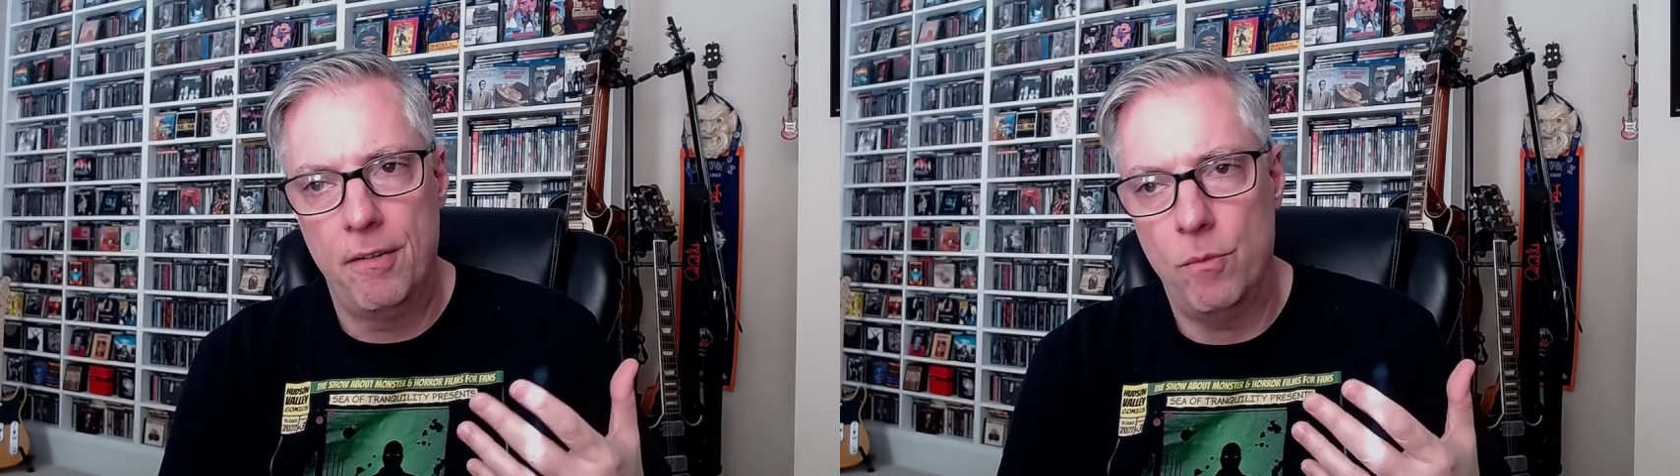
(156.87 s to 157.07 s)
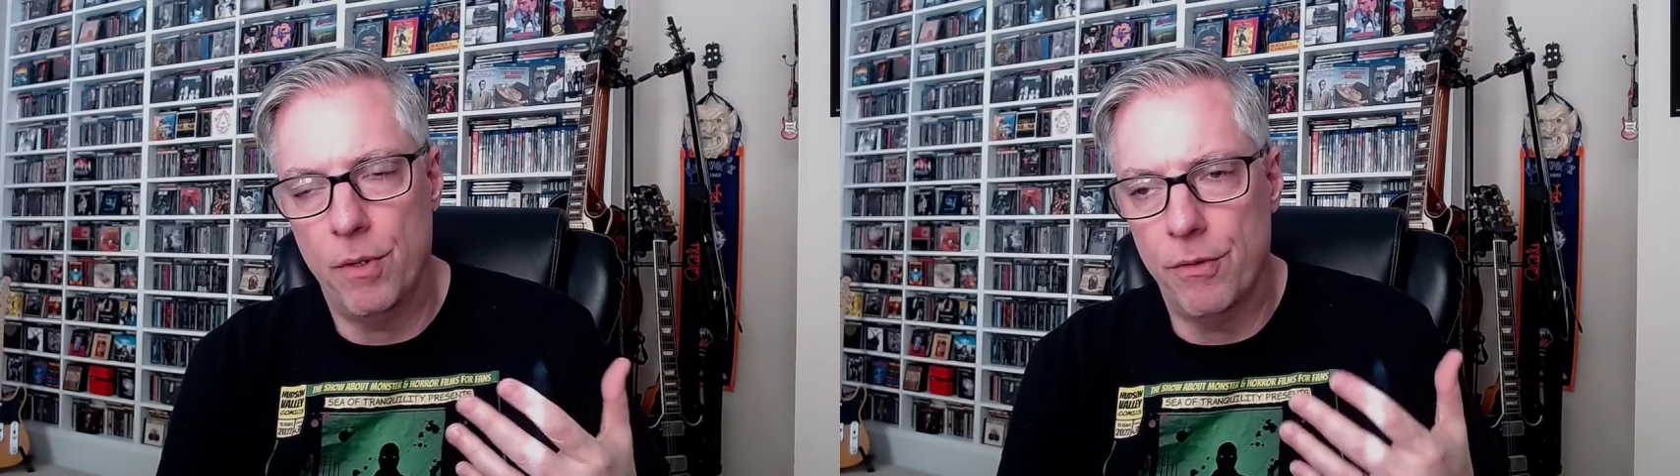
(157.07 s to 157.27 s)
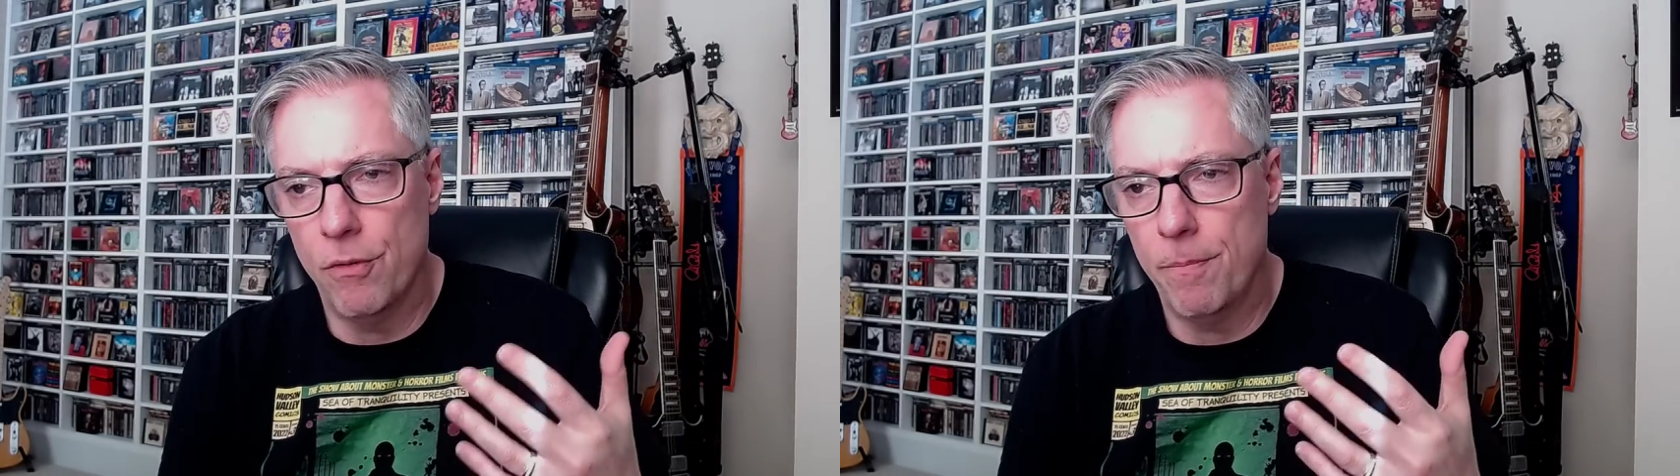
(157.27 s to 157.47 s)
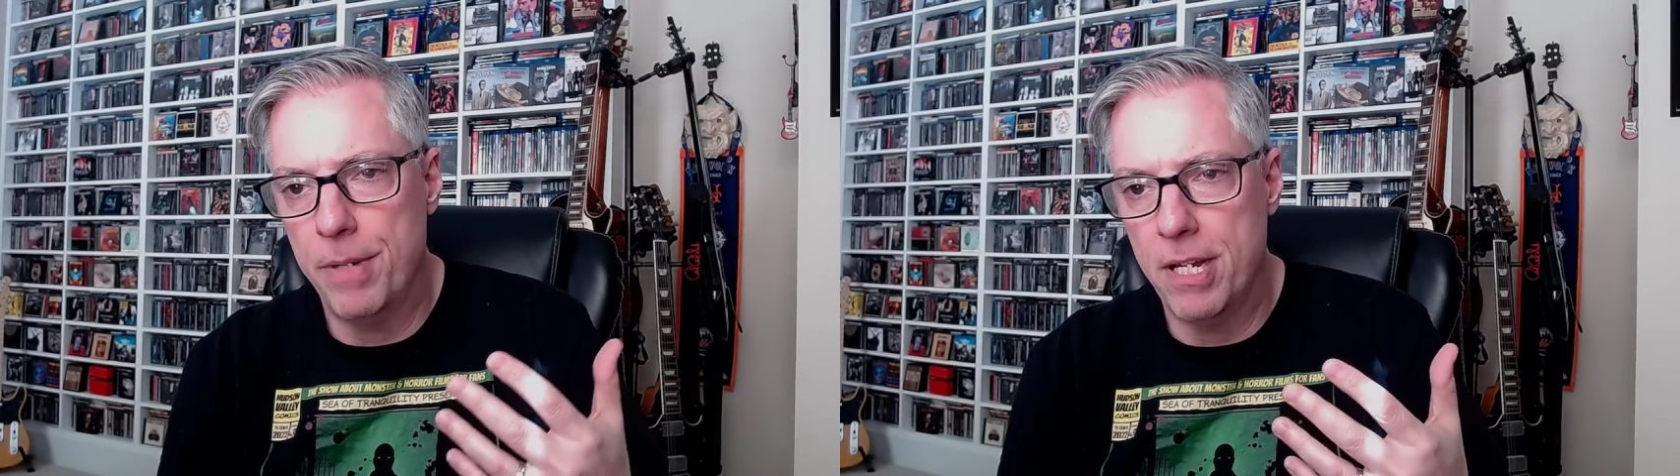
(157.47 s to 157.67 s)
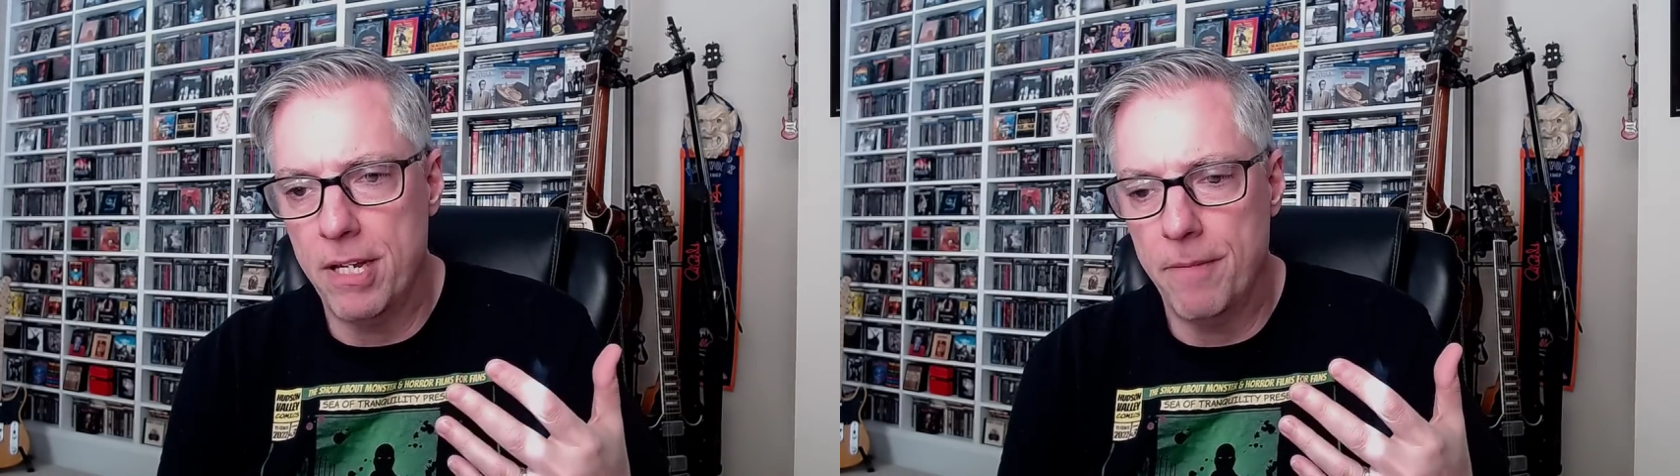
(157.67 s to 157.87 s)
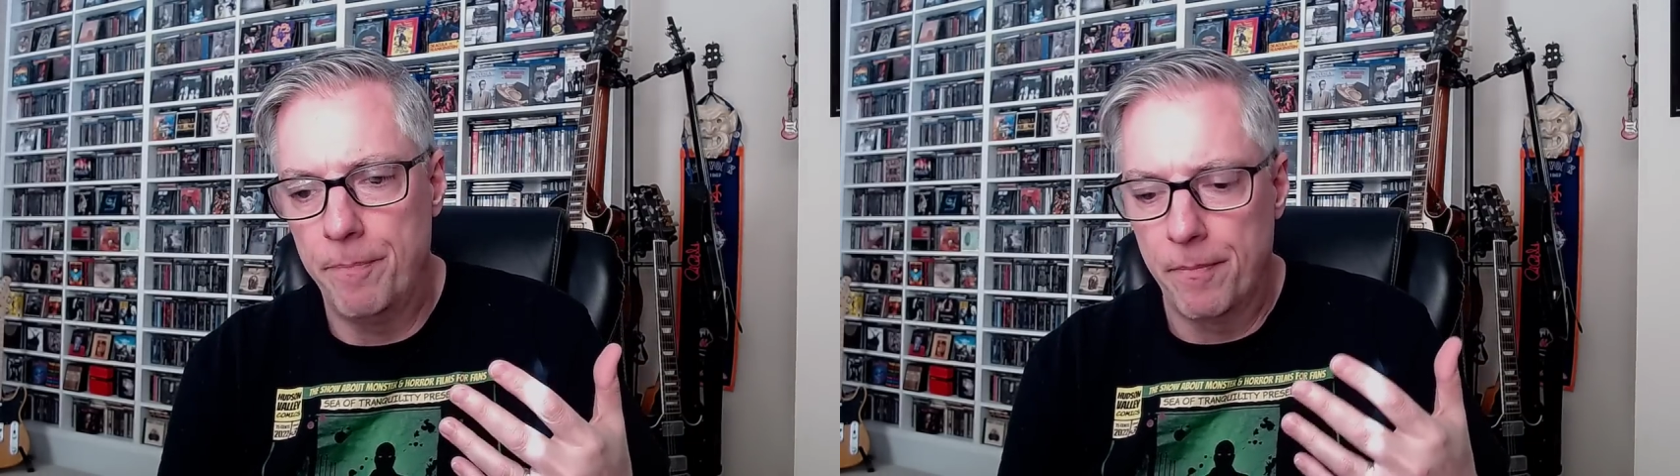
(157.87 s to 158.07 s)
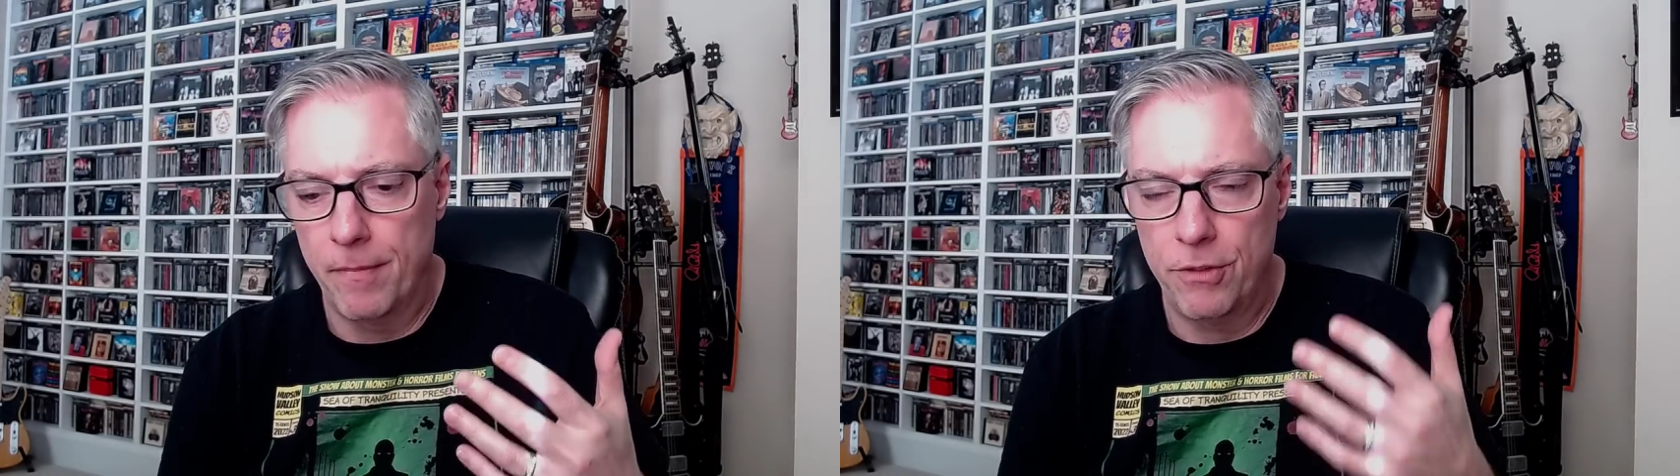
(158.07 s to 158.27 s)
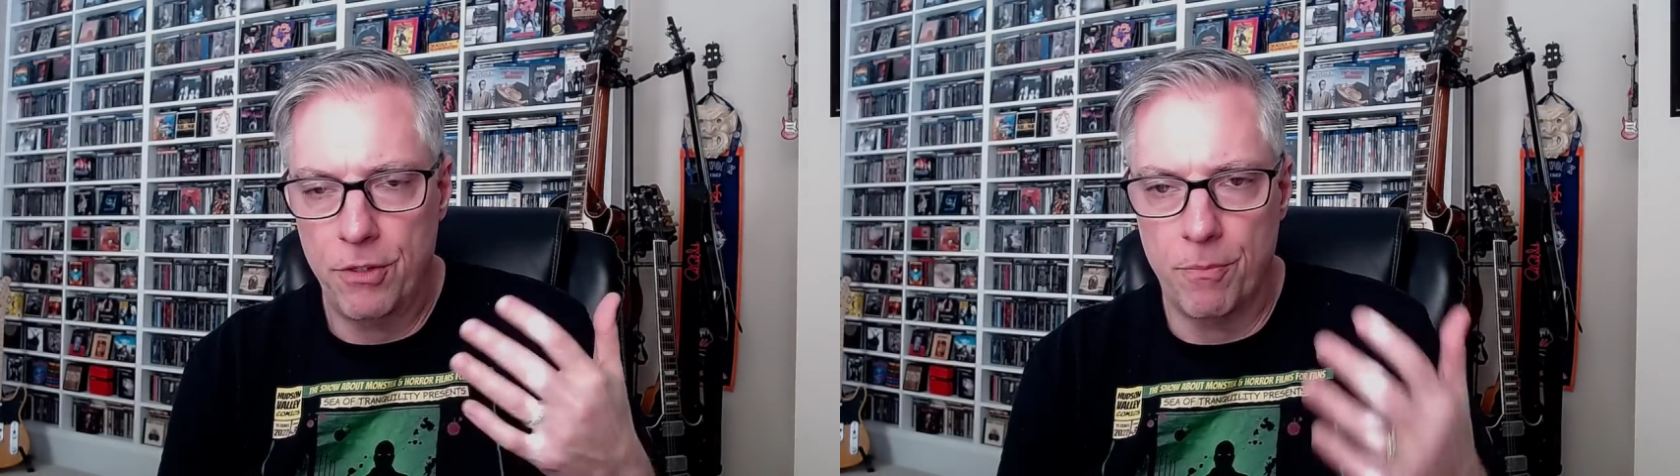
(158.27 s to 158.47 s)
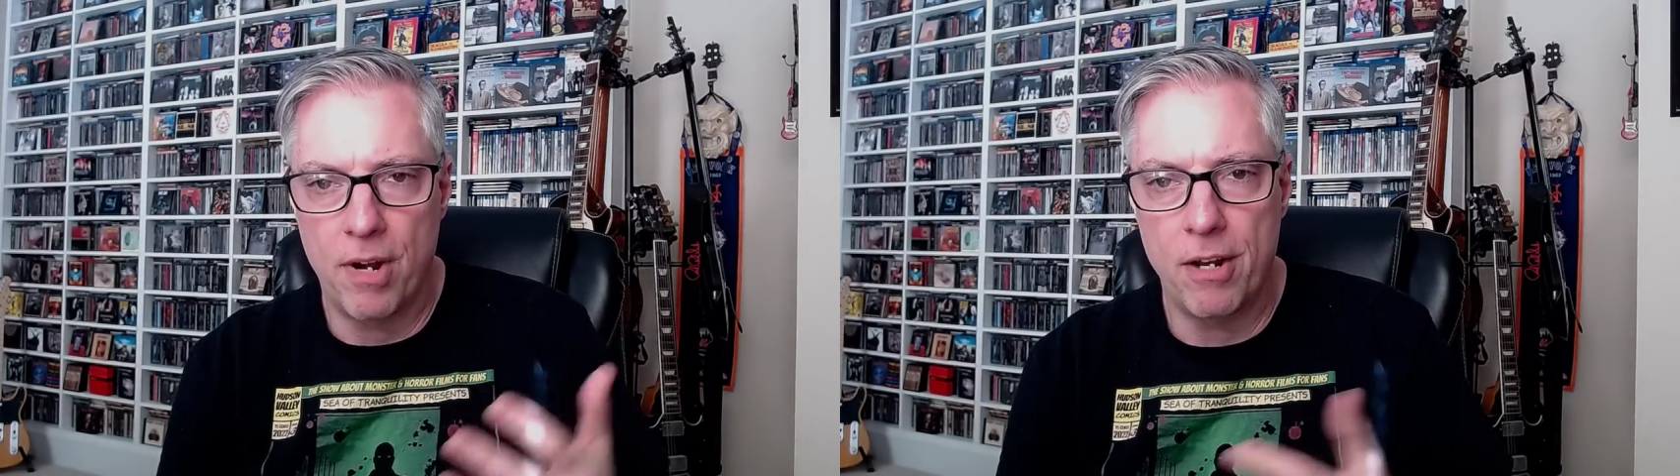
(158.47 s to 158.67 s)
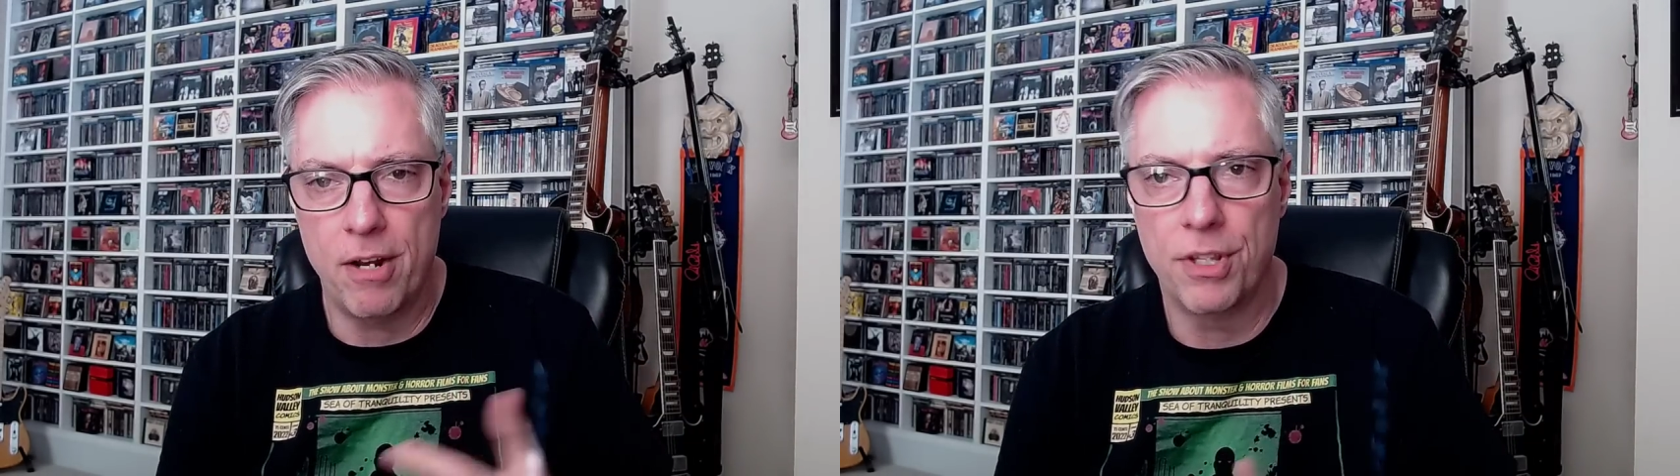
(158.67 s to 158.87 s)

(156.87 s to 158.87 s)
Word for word: whether it be soprano